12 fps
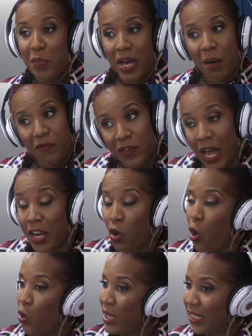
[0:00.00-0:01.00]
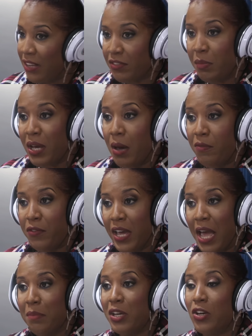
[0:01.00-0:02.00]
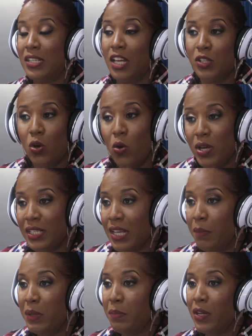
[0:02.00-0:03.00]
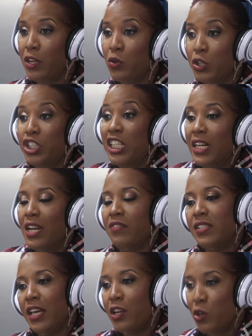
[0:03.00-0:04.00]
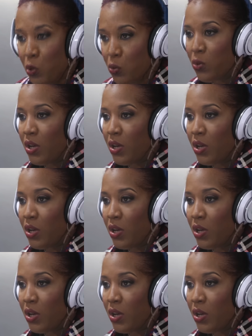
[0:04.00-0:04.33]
Big up Fayan. Always have to big up Fayan because I always tell people, you know, she could have said no.